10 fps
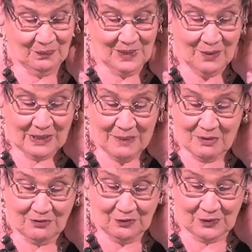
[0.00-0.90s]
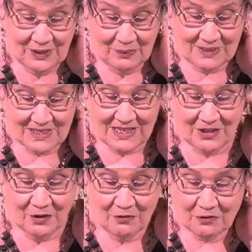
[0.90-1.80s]
when I came to Florida, it was to
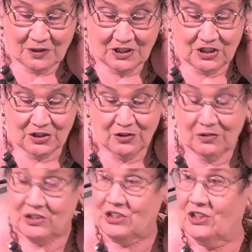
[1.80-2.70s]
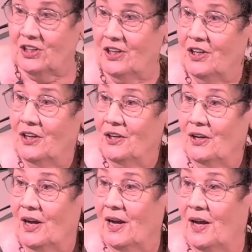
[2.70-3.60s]
take over a church.
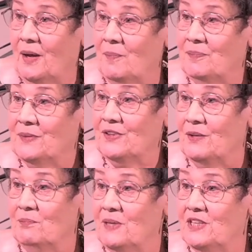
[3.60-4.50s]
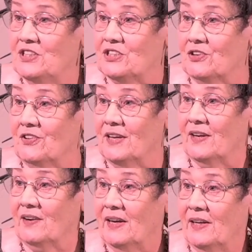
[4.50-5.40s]
The minister
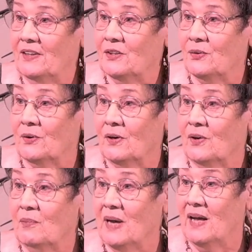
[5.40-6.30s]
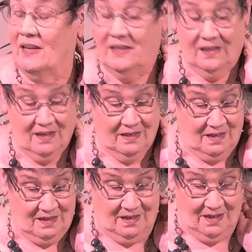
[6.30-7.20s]
there, Eleanor O'Malley,
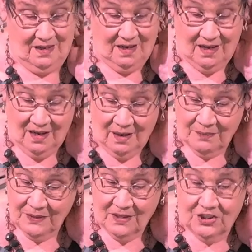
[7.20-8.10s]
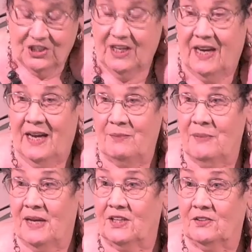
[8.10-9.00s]
she had
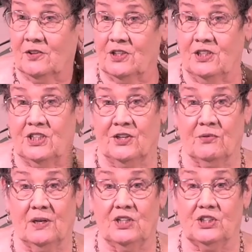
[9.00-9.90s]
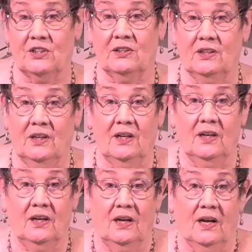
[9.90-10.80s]
macular degeneration,
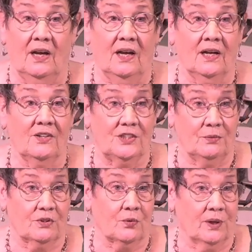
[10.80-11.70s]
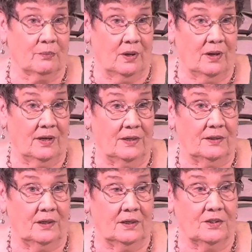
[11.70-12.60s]
and she was going
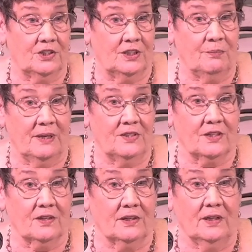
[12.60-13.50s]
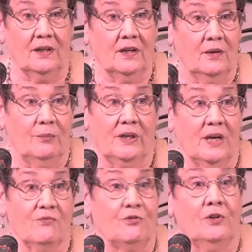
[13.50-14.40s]
blind, and she basically
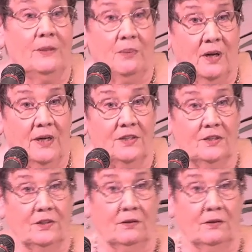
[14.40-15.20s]
became fully blind